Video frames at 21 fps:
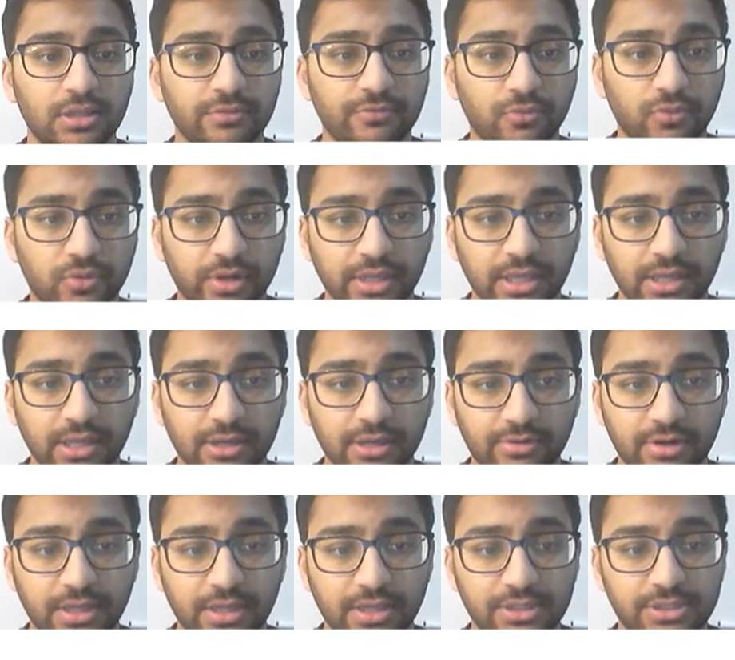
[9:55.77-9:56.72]
4K
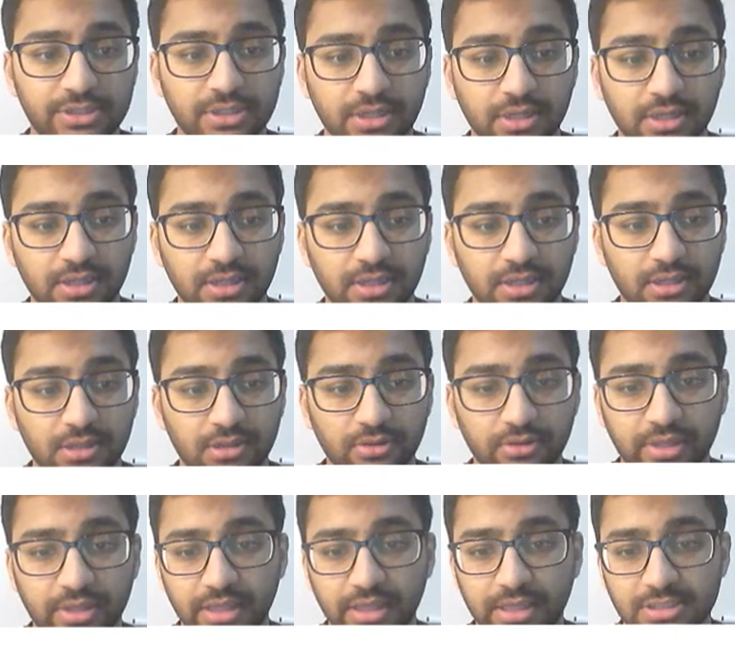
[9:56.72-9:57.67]
range,
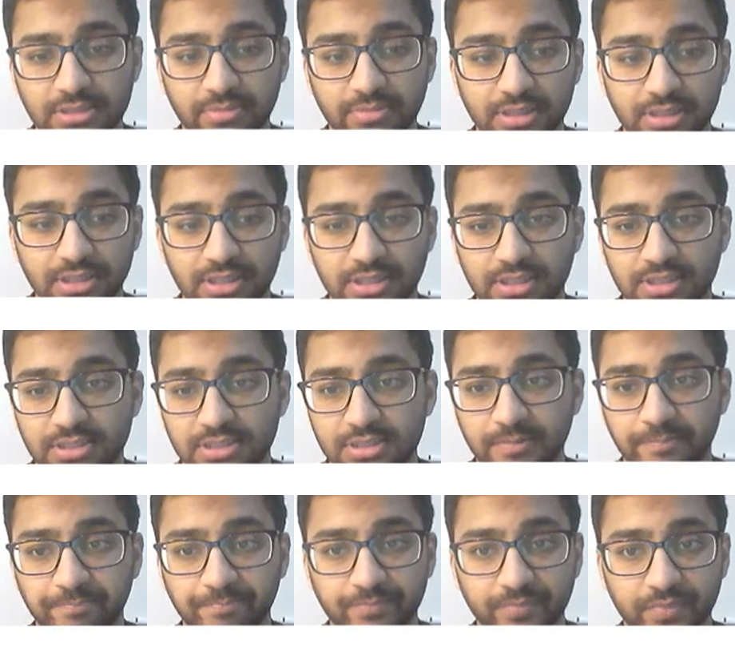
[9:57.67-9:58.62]
looking at some of these
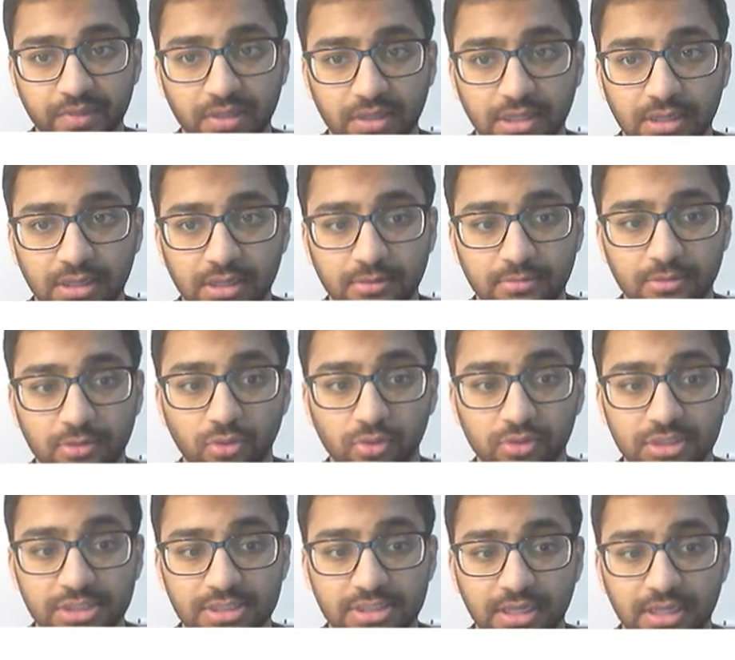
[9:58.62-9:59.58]
uh,
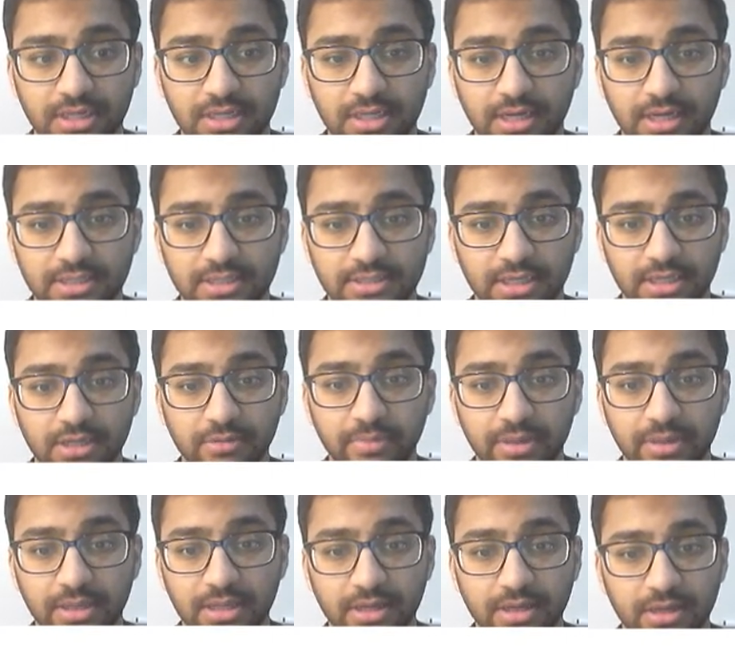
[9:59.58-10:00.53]
Golden State guys like
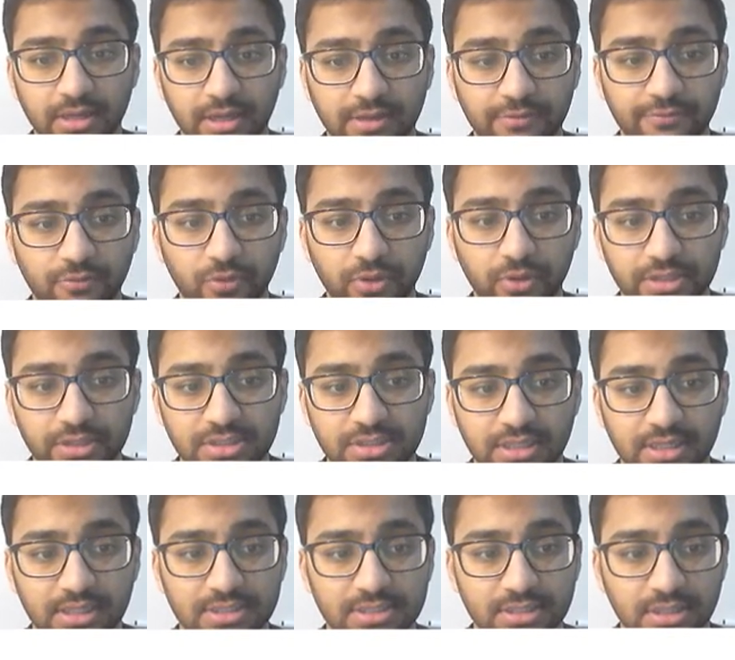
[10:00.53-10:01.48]
Kuminga at
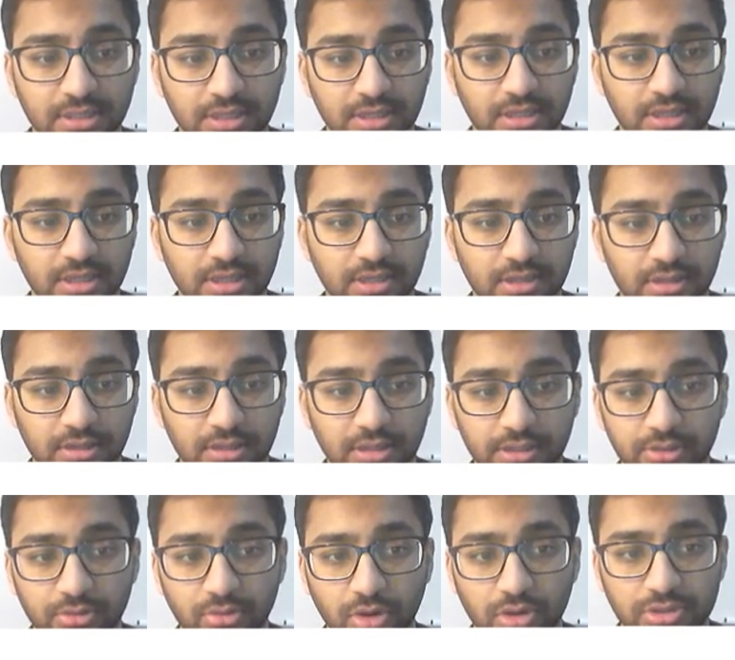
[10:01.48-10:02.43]
46. Uh,
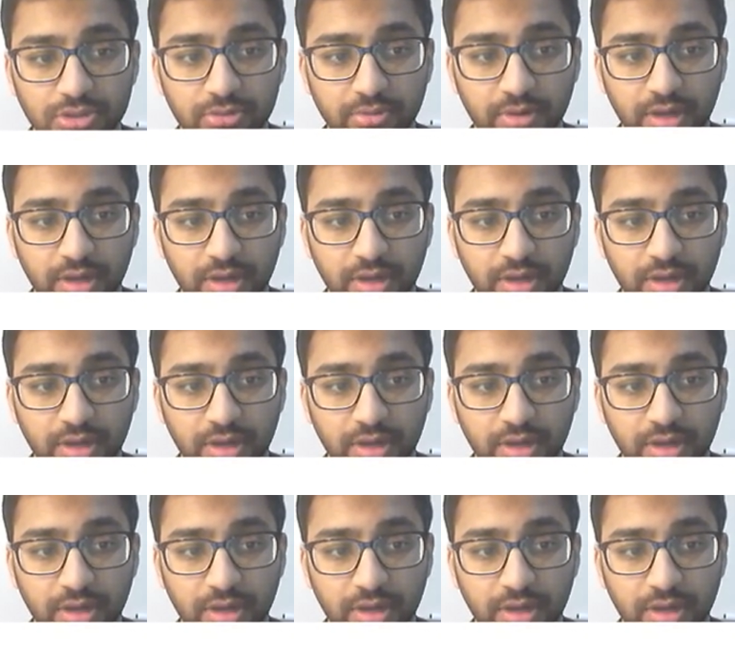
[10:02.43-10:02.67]
you also